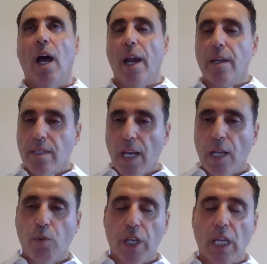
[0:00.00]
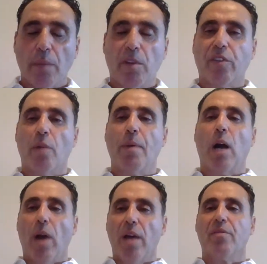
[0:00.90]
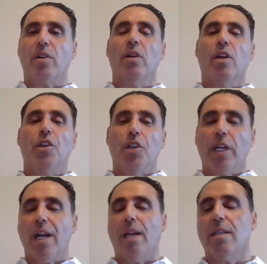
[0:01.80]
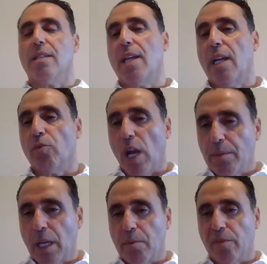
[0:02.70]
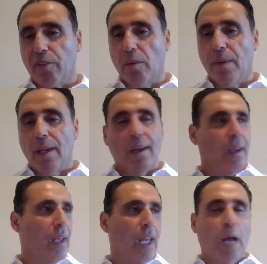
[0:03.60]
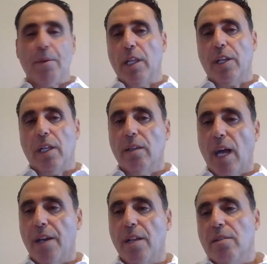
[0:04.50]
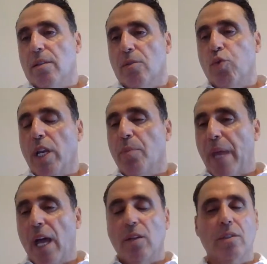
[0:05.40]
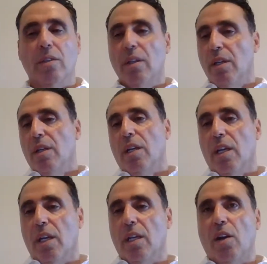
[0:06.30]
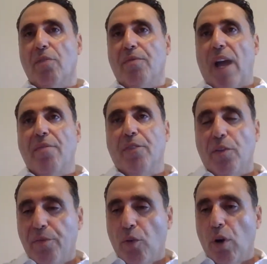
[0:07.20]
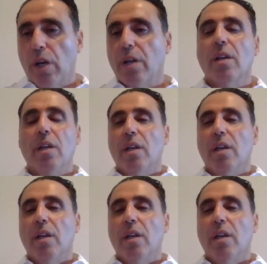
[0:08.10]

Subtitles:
I understand where you're coming from. However, you can understand where I'm coming from. I'm a little 120-pound, you know, 5'4",